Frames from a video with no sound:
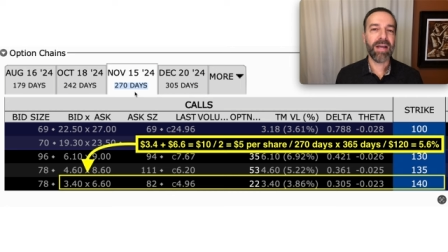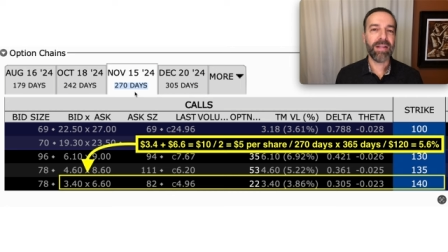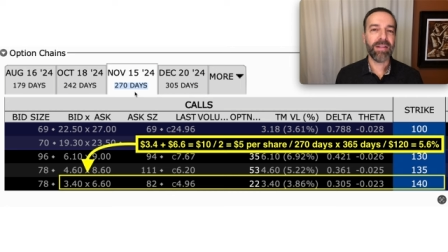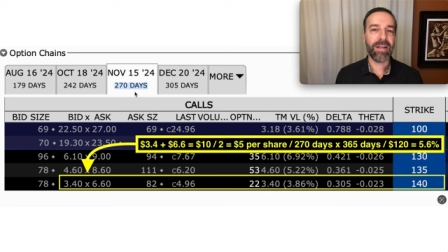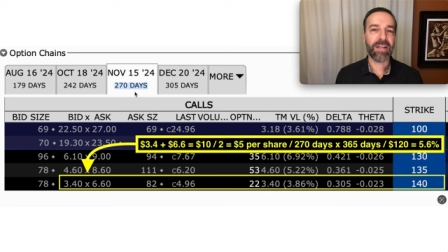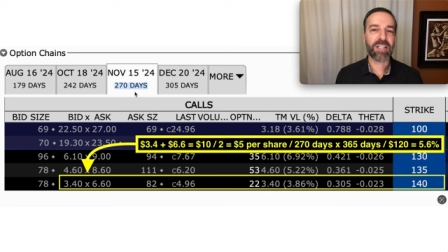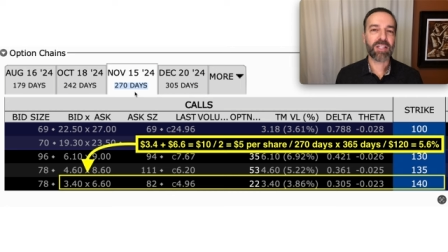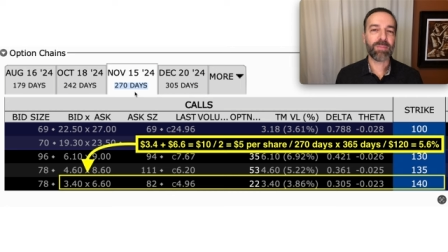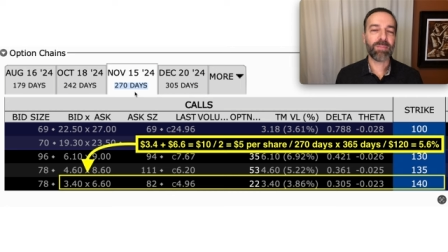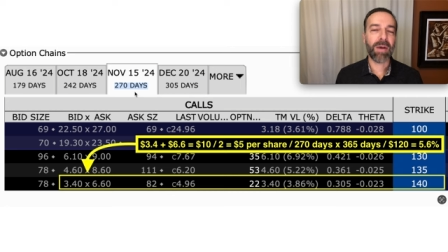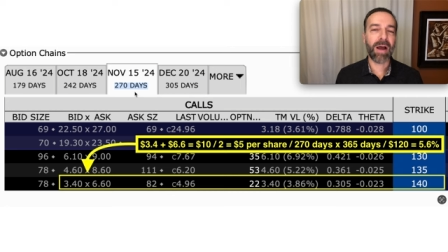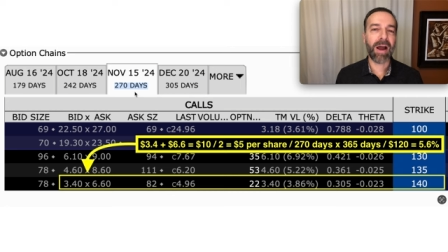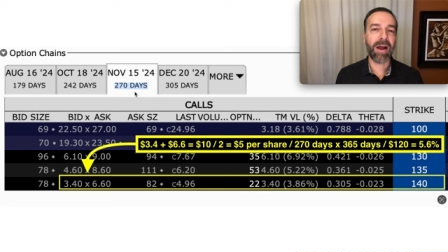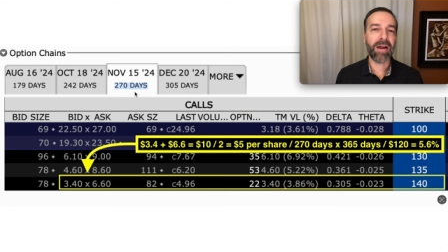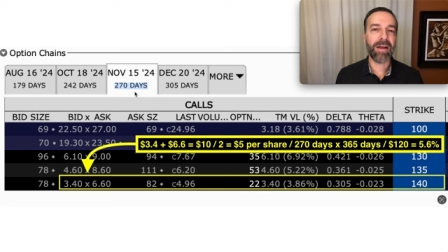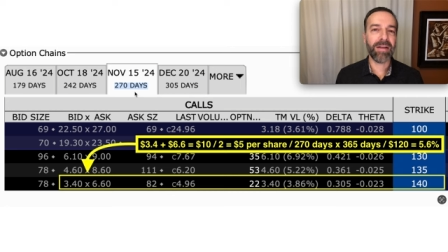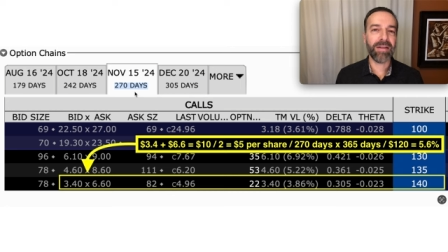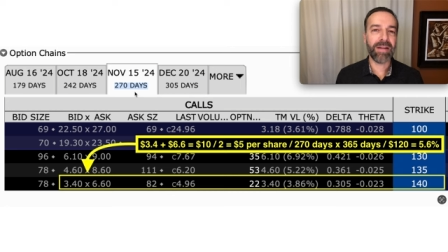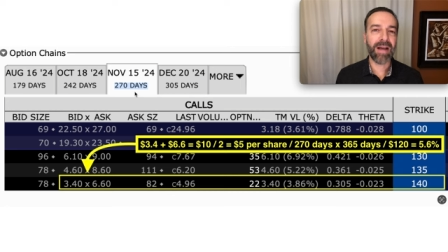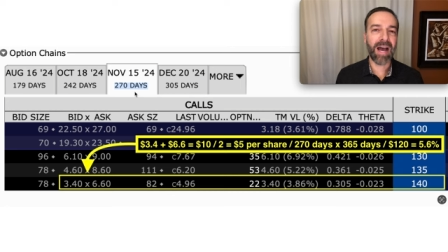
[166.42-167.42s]
that expire
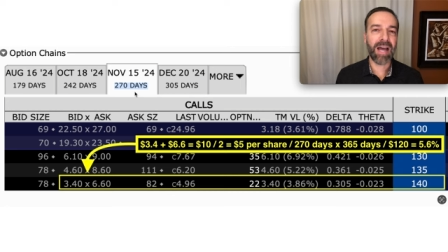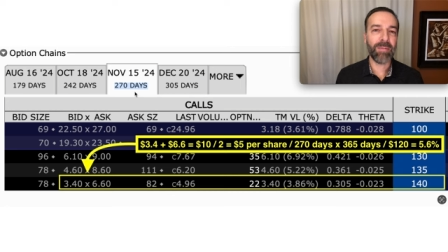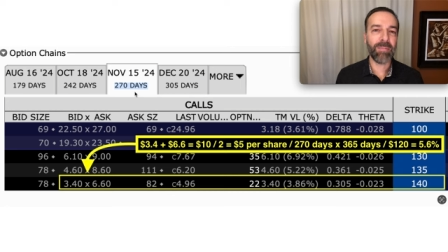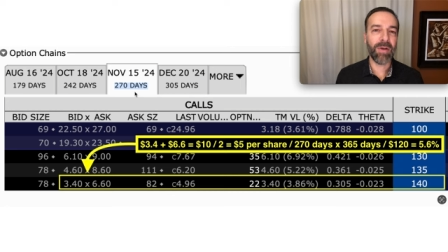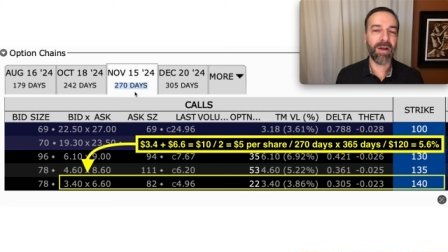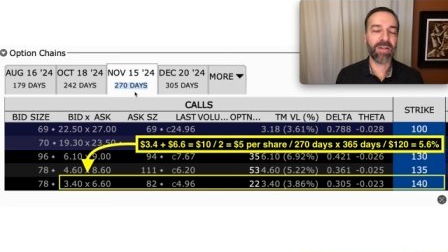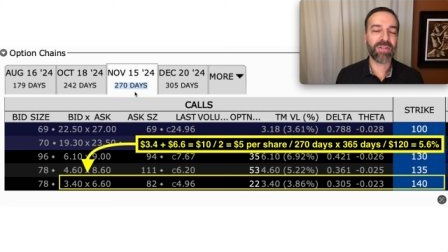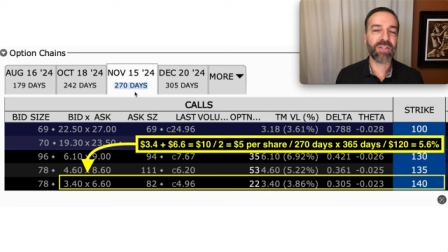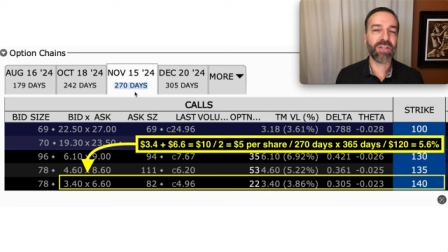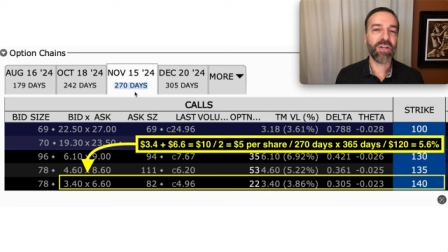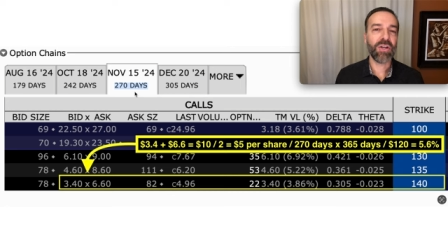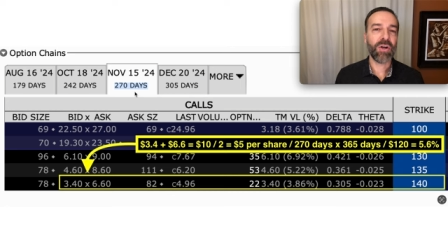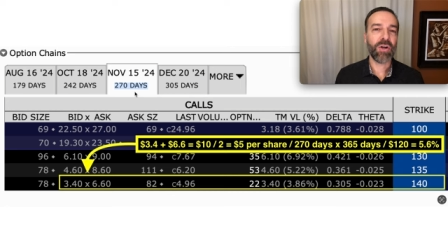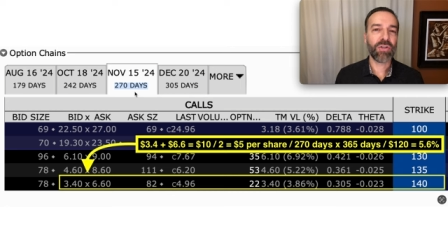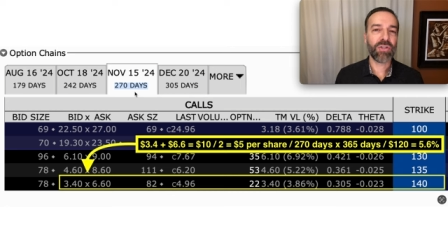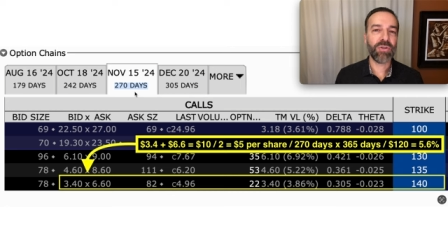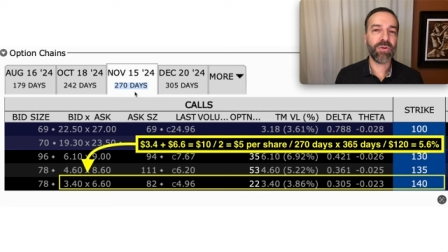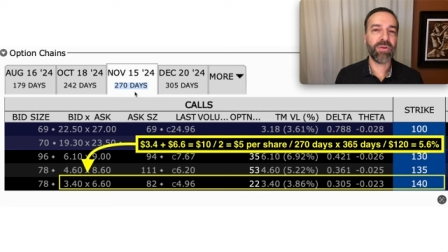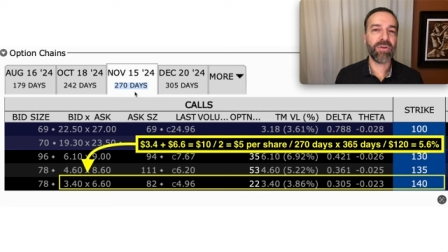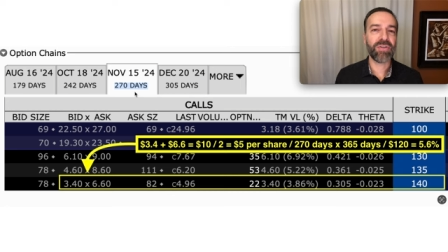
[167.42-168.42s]
in 9 months or
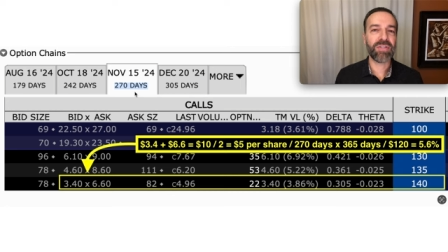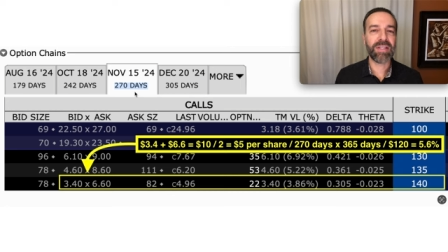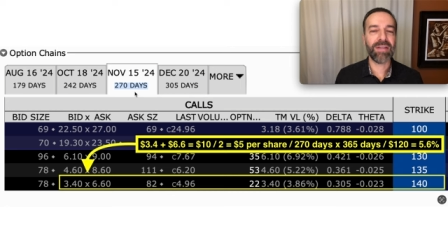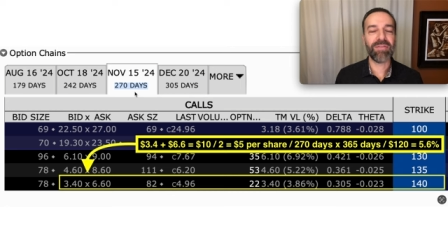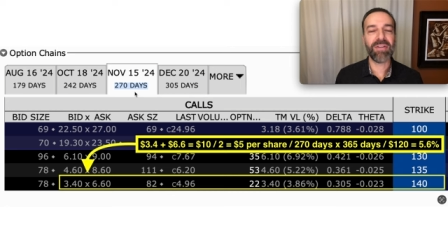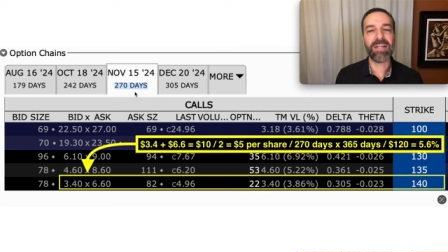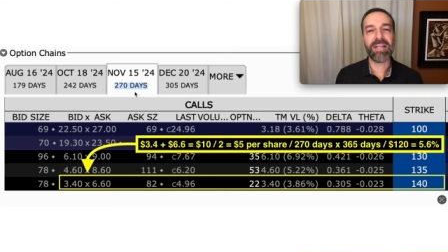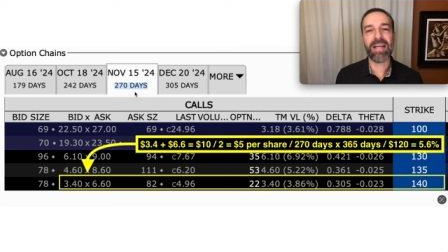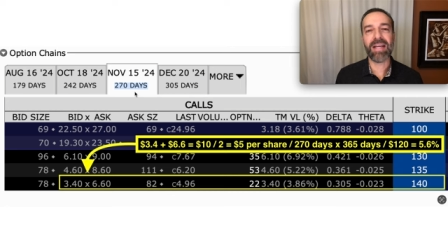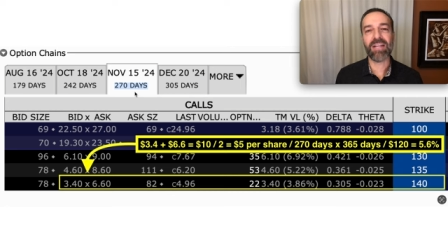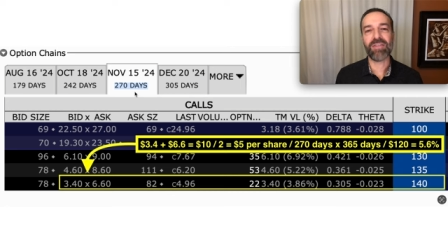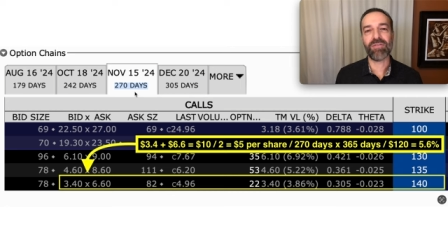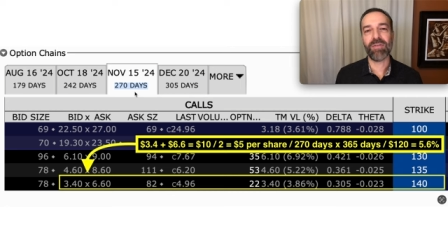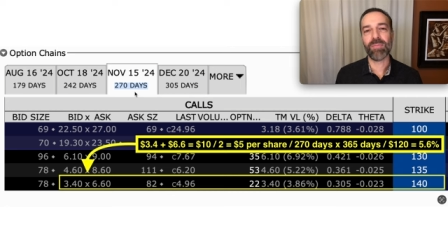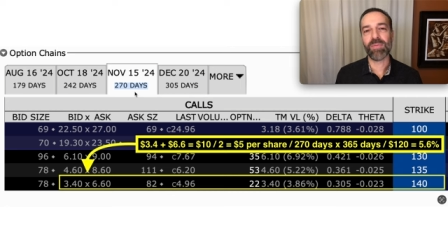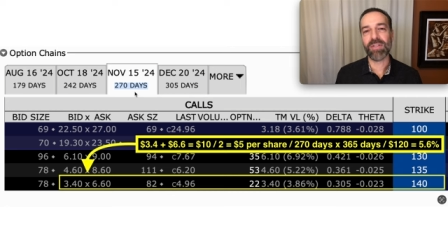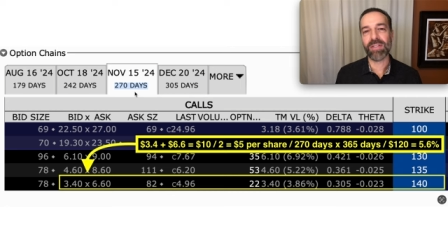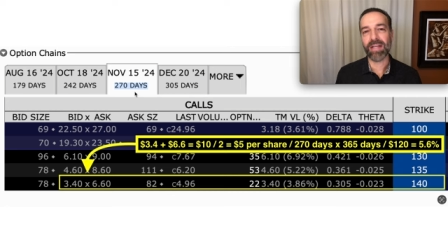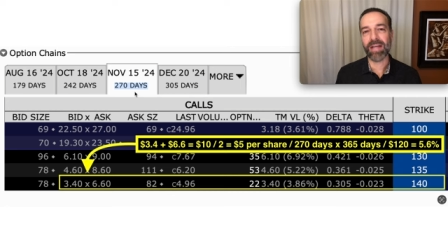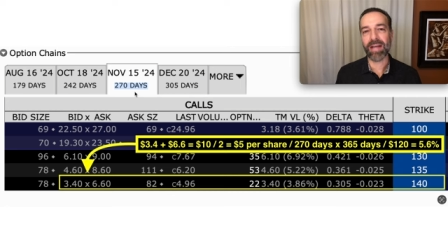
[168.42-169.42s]
270 days from
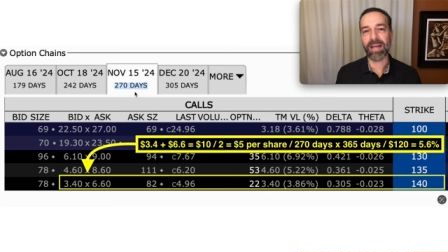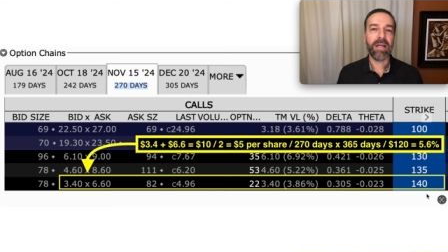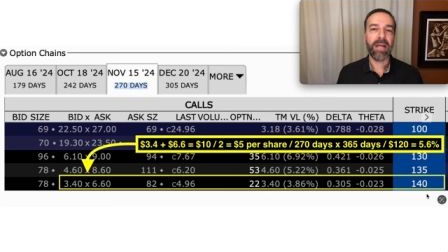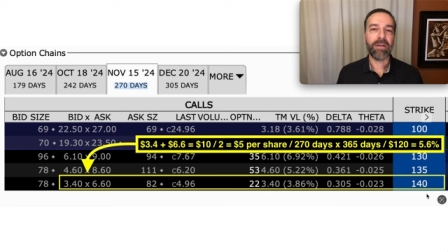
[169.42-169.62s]
today.